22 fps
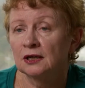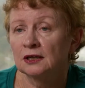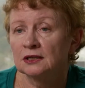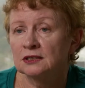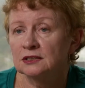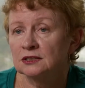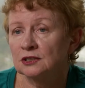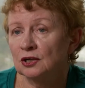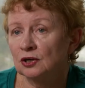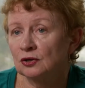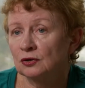
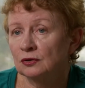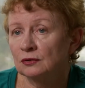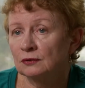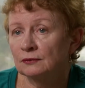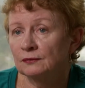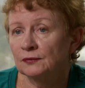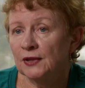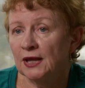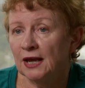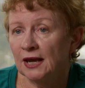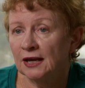So
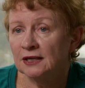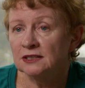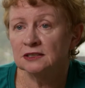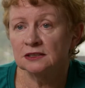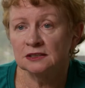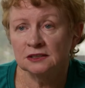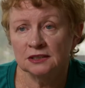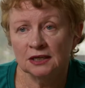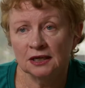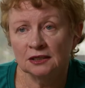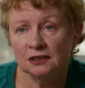as a
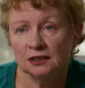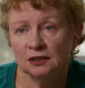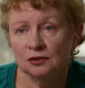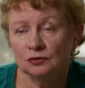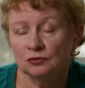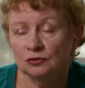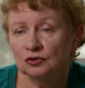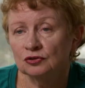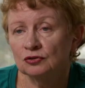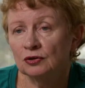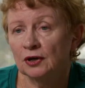
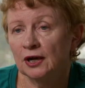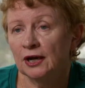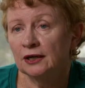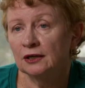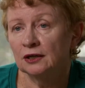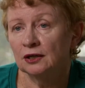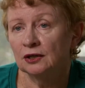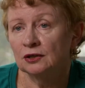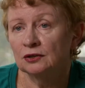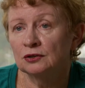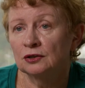technical
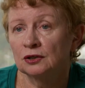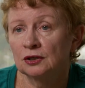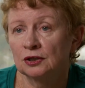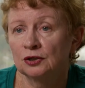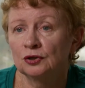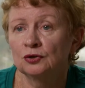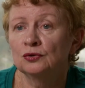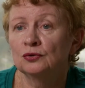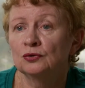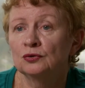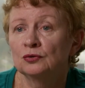trainer
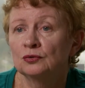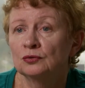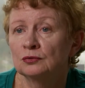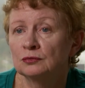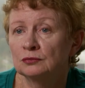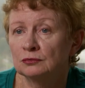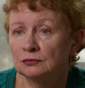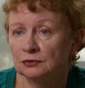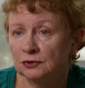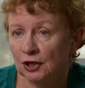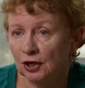who
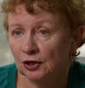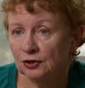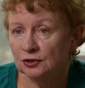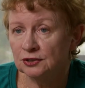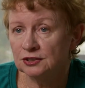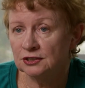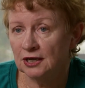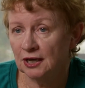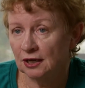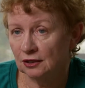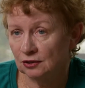
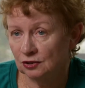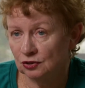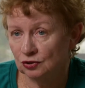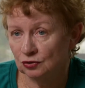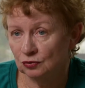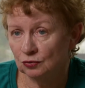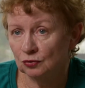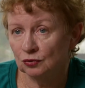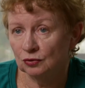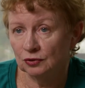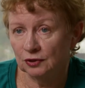knows how to
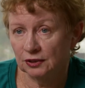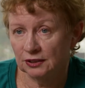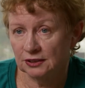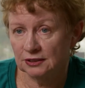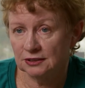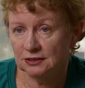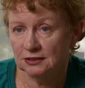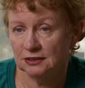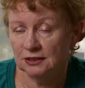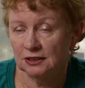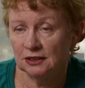do all
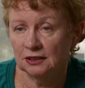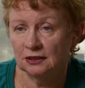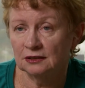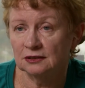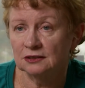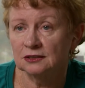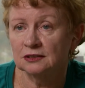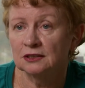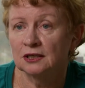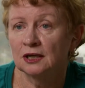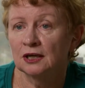these
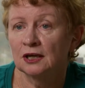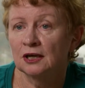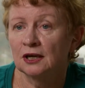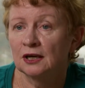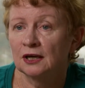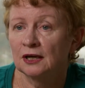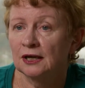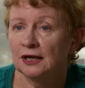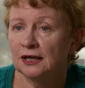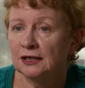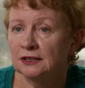things,
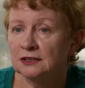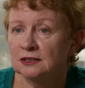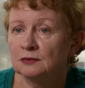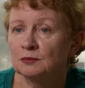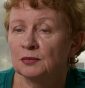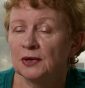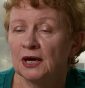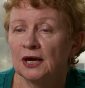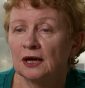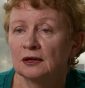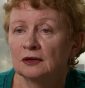it's
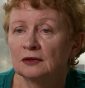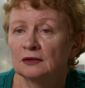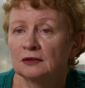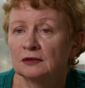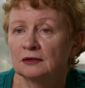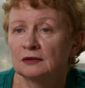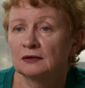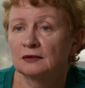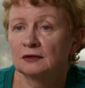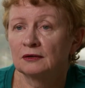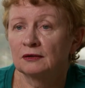about
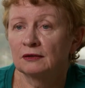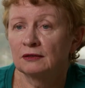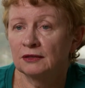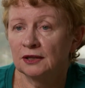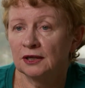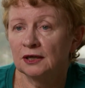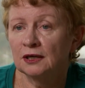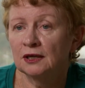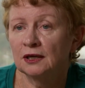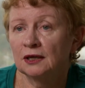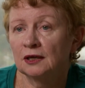
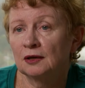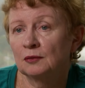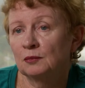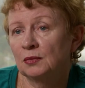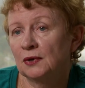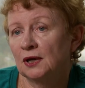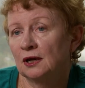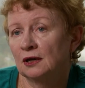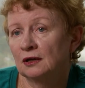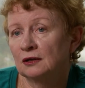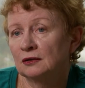thinking
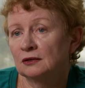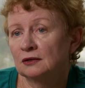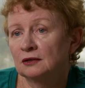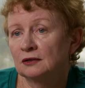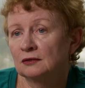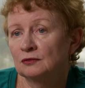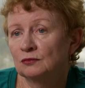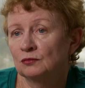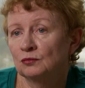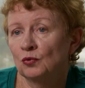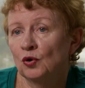about
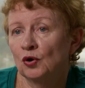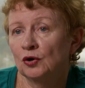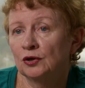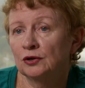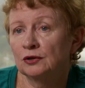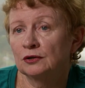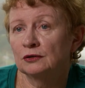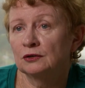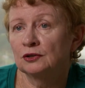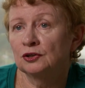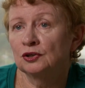what
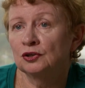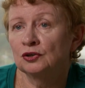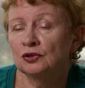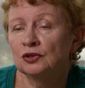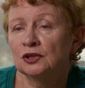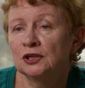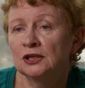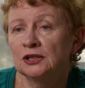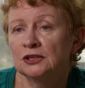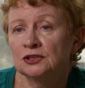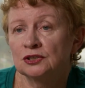you
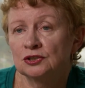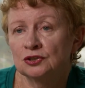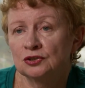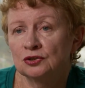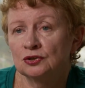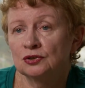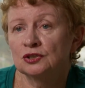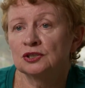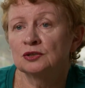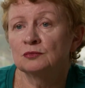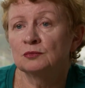need to
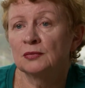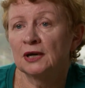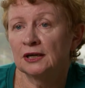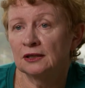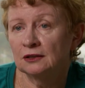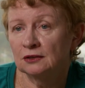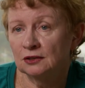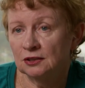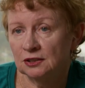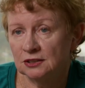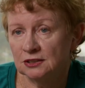do to
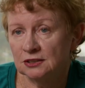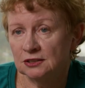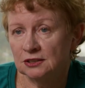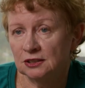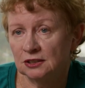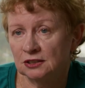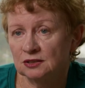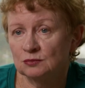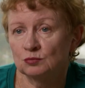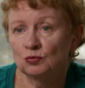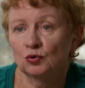make these
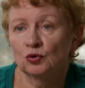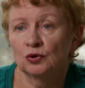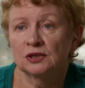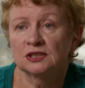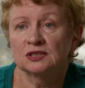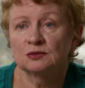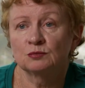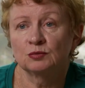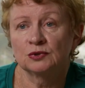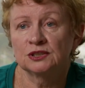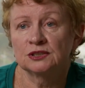things more
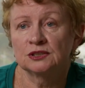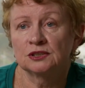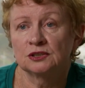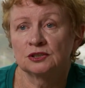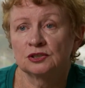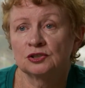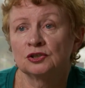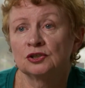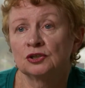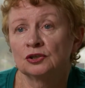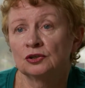explicit
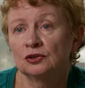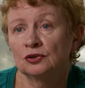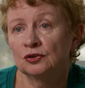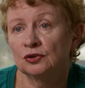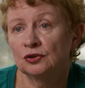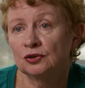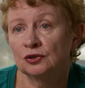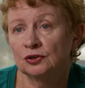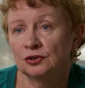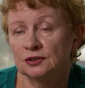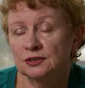to your
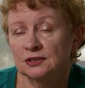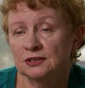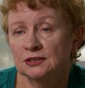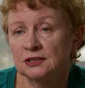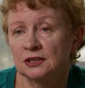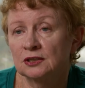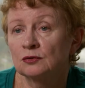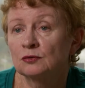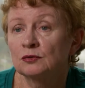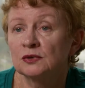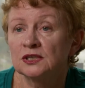learners.
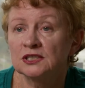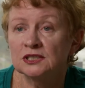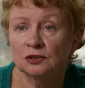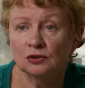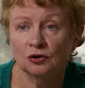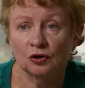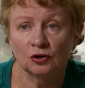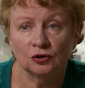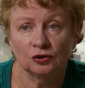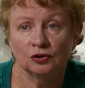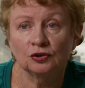So there is a
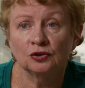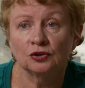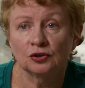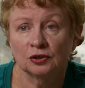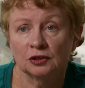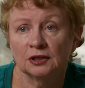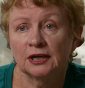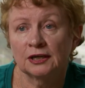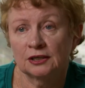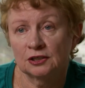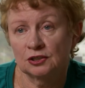lot you
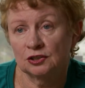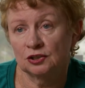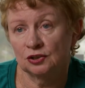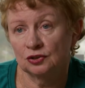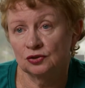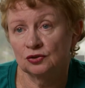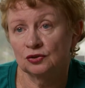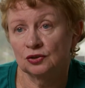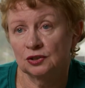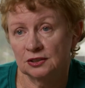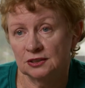can actually
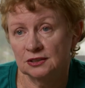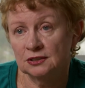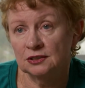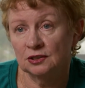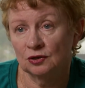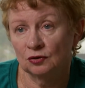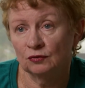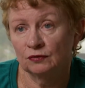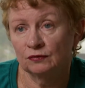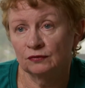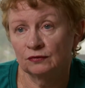do
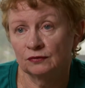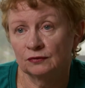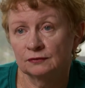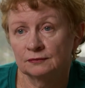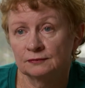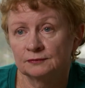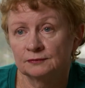yourself.